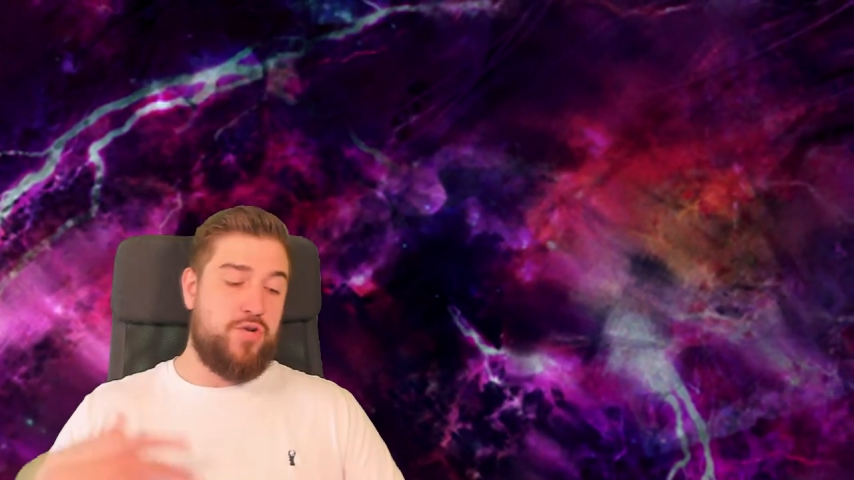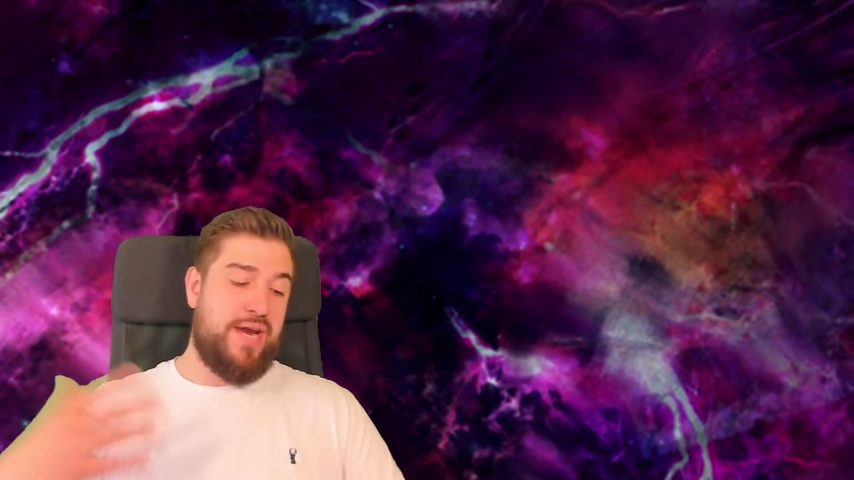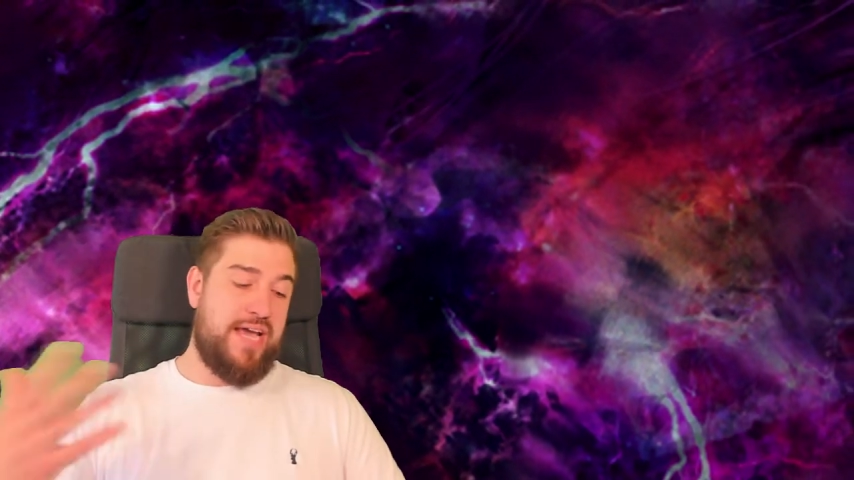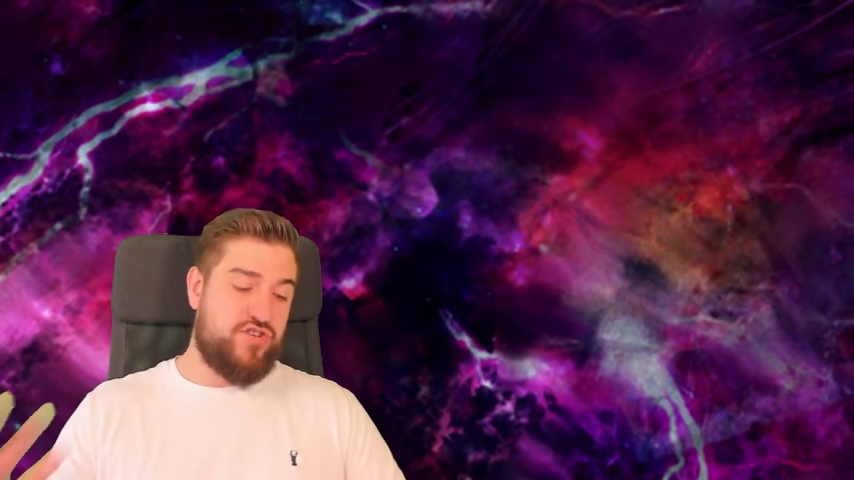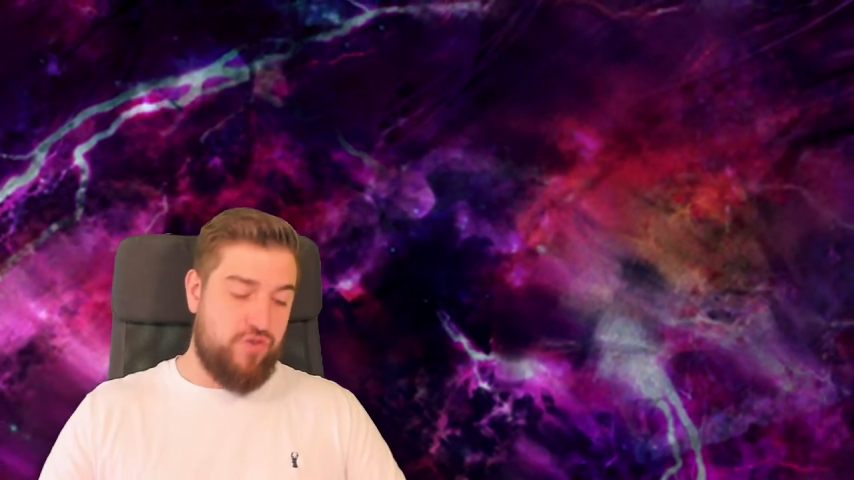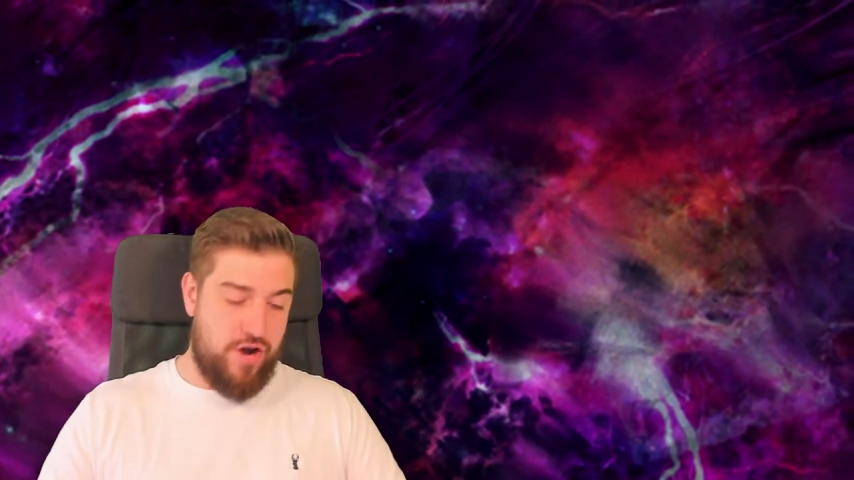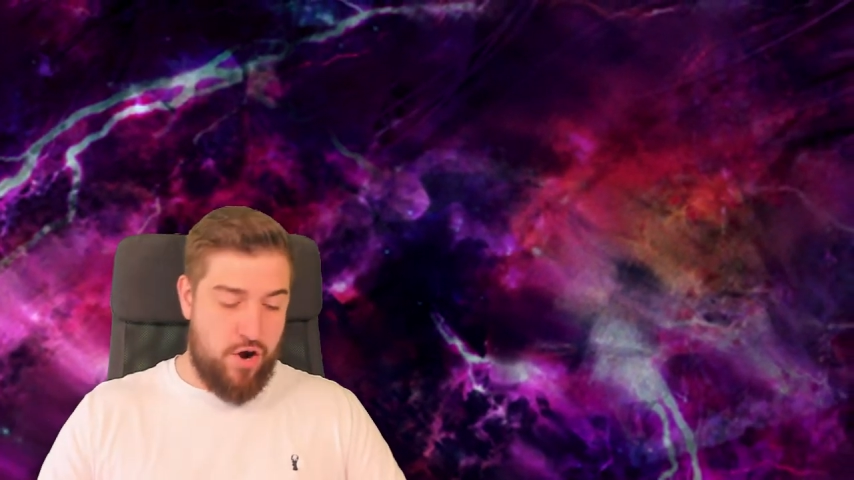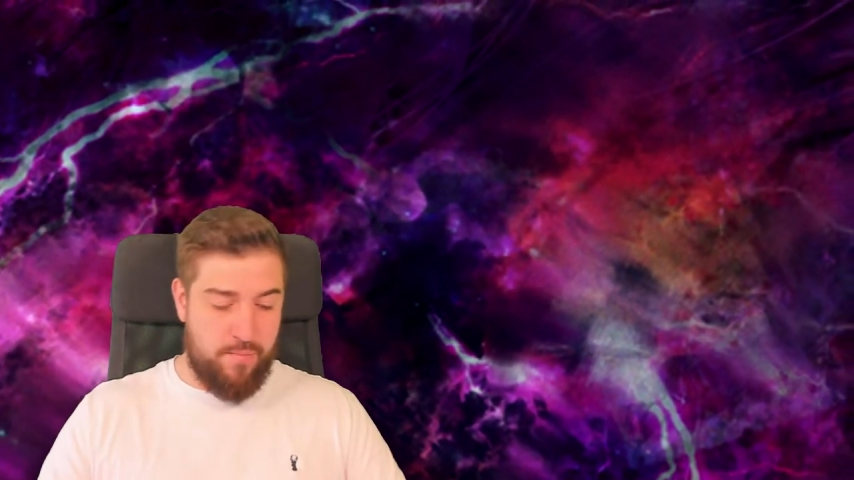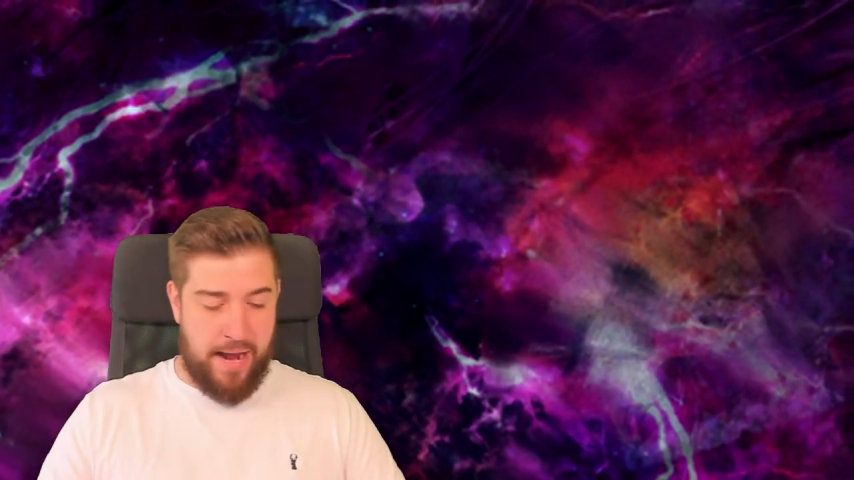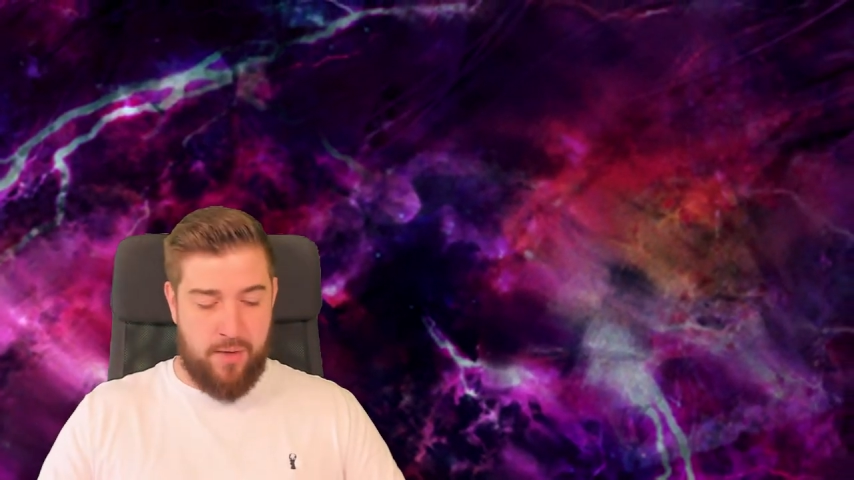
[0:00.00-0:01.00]
you an extra
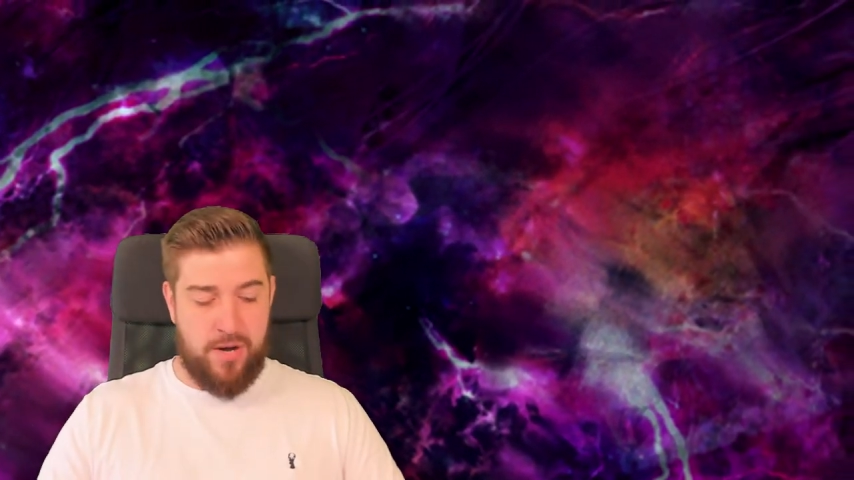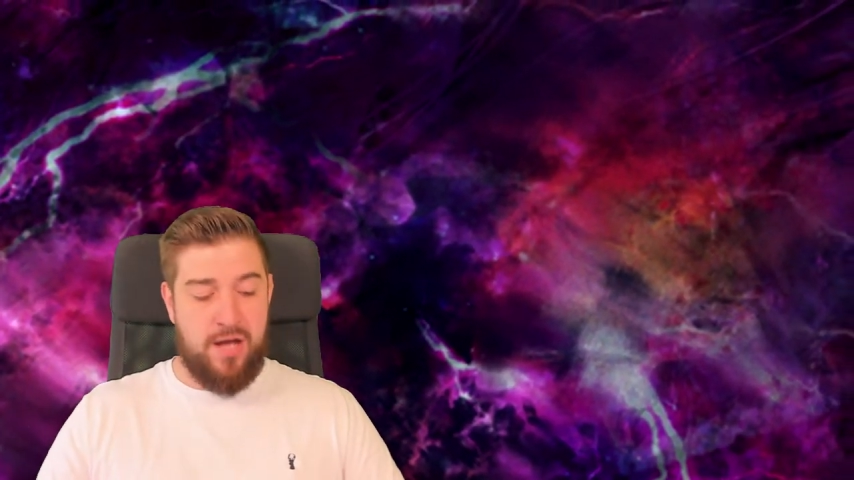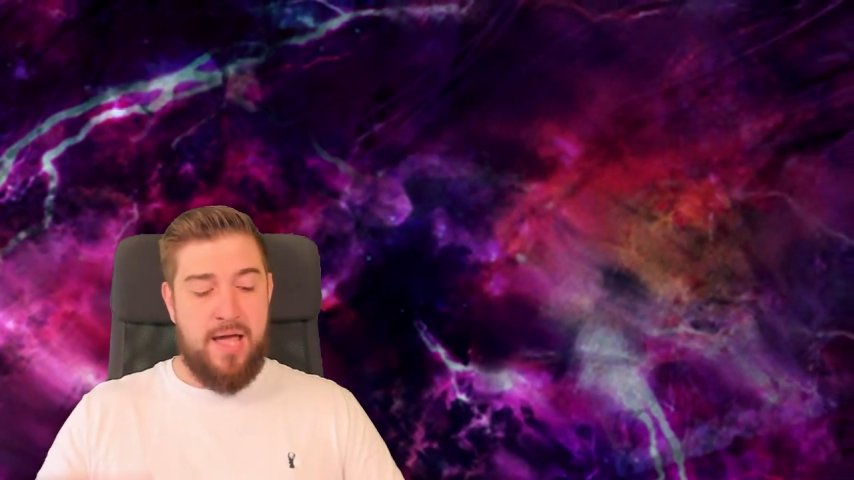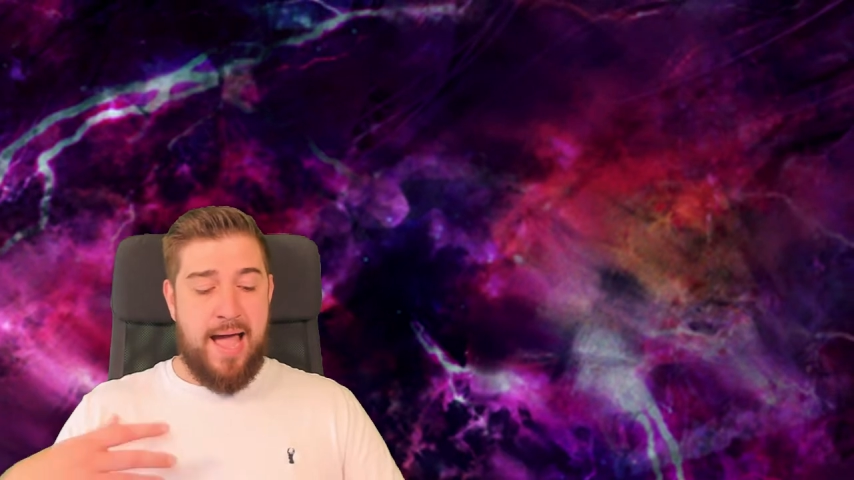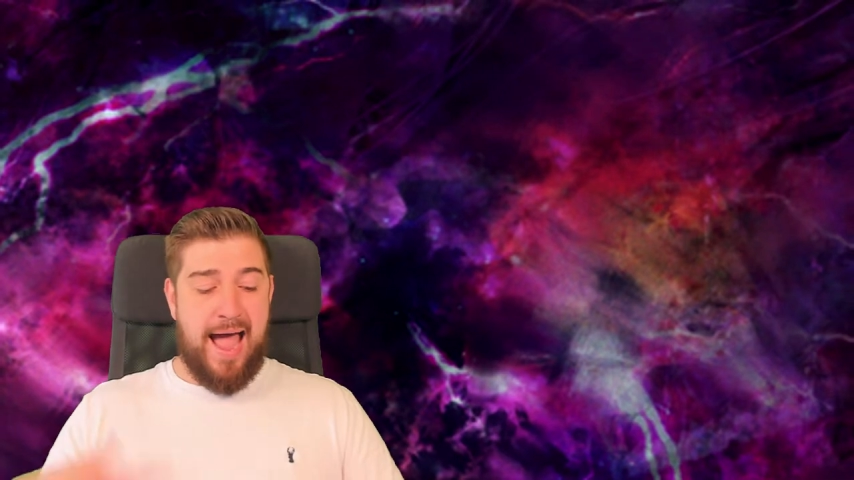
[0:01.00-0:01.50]
known power